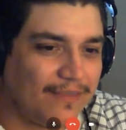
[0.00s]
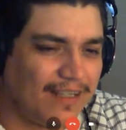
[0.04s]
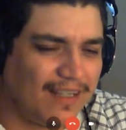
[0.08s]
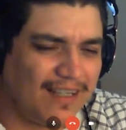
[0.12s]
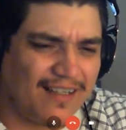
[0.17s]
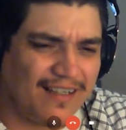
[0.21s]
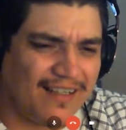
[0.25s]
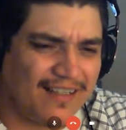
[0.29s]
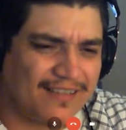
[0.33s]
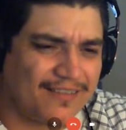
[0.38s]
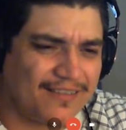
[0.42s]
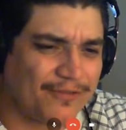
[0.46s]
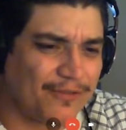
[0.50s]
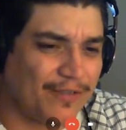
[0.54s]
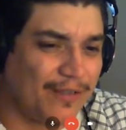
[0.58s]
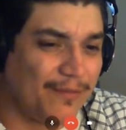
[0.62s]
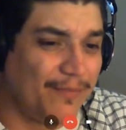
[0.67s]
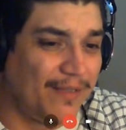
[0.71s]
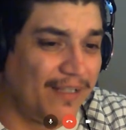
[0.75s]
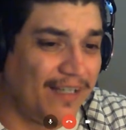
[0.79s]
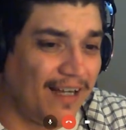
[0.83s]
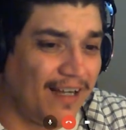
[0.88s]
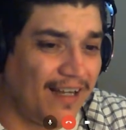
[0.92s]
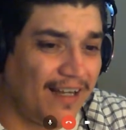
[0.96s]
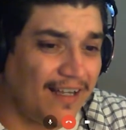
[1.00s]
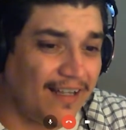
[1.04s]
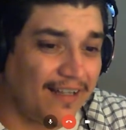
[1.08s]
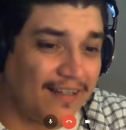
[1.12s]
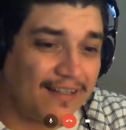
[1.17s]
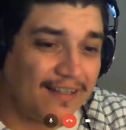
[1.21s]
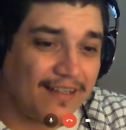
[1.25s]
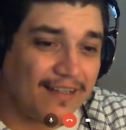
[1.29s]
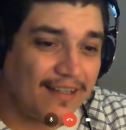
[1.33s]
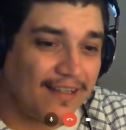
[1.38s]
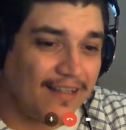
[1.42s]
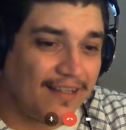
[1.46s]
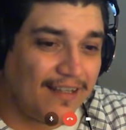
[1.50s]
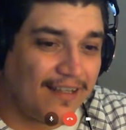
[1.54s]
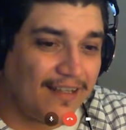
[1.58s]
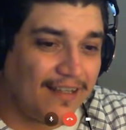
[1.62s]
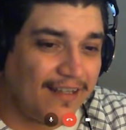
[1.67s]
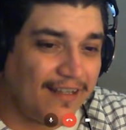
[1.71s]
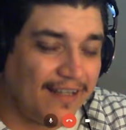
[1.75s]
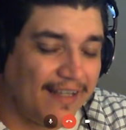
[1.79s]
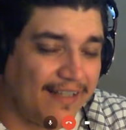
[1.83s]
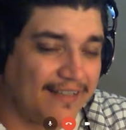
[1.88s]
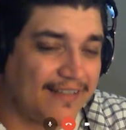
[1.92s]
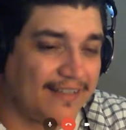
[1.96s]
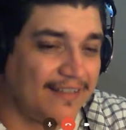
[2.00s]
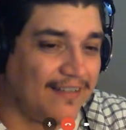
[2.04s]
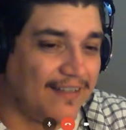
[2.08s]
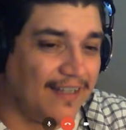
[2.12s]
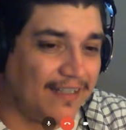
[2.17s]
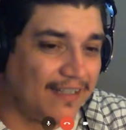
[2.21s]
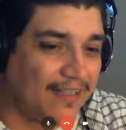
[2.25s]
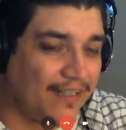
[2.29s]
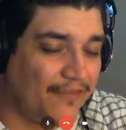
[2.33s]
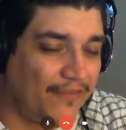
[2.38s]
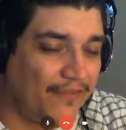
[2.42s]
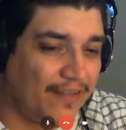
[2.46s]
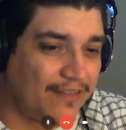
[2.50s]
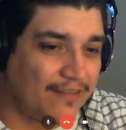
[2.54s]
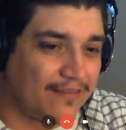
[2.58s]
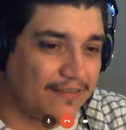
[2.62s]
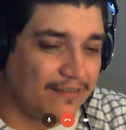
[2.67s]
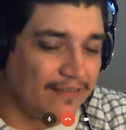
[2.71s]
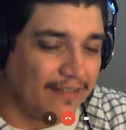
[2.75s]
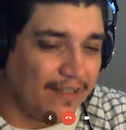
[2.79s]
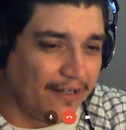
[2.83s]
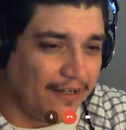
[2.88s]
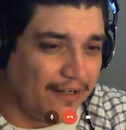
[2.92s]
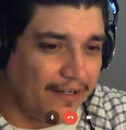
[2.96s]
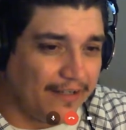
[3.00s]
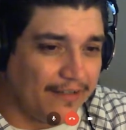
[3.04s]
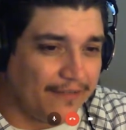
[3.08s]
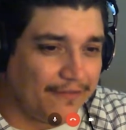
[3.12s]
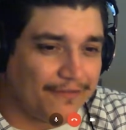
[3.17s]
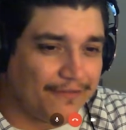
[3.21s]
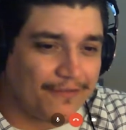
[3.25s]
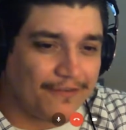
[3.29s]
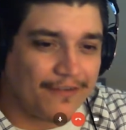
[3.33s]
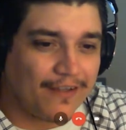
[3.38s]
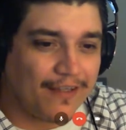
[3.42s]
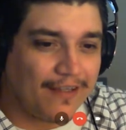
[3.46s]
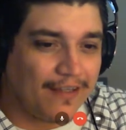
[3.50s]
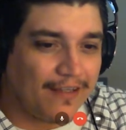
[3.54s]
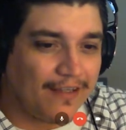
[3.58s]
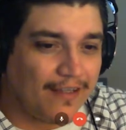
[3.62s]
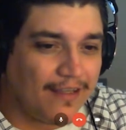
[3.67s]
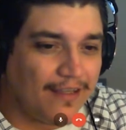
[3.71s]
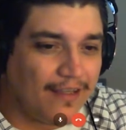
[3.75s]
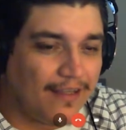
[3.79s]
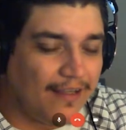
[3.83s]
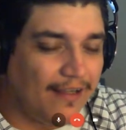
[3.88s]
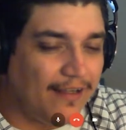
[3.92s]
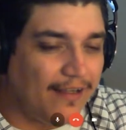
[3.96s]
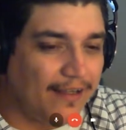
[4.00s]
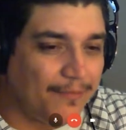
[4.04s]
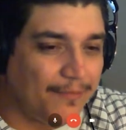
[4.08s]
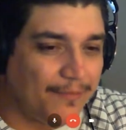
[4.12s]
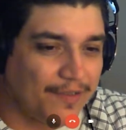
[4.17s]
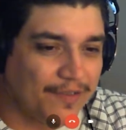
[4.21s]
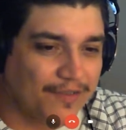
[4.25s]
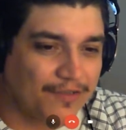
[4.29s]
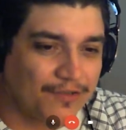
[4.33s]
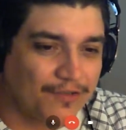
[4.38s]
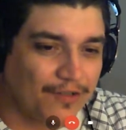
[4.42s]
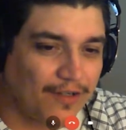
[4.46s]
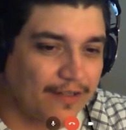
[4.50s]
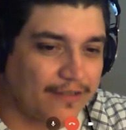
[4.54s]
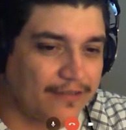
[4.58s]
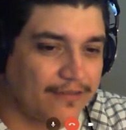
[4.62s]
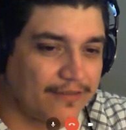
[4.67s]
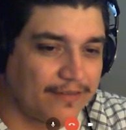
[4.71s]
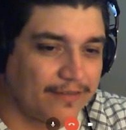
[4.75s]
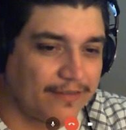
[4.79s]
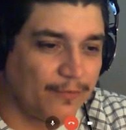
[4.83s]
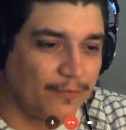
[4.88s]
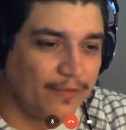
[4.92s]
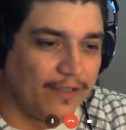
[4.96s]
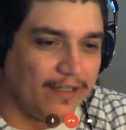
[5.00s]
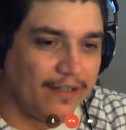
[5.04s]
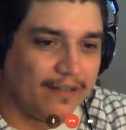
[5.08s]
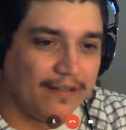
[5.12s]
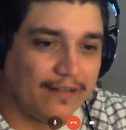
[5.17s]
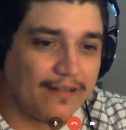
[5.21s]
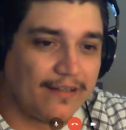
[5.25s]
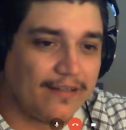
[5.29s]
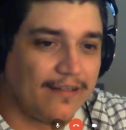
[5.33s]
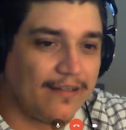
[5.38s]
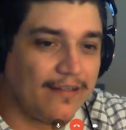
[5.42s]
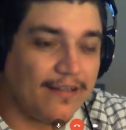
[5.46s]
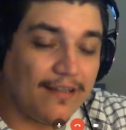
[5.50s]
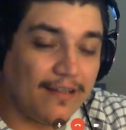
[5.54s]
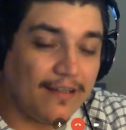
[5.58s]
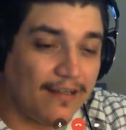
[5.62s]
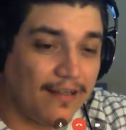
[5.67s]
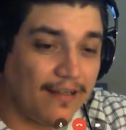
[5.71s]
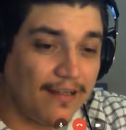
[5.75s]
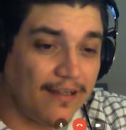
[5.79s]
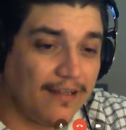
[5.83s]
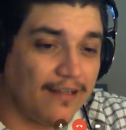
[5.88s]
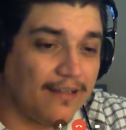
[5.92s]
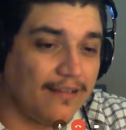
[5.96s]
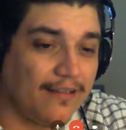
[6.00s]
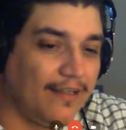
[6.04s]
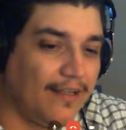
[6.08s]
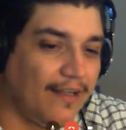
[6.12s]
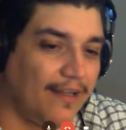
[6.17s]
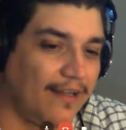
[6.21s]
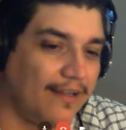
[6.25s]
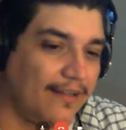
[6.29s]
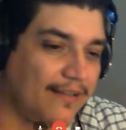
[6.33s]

extremely odd. It's an unconventional narrative. The structure is weird. Yeah,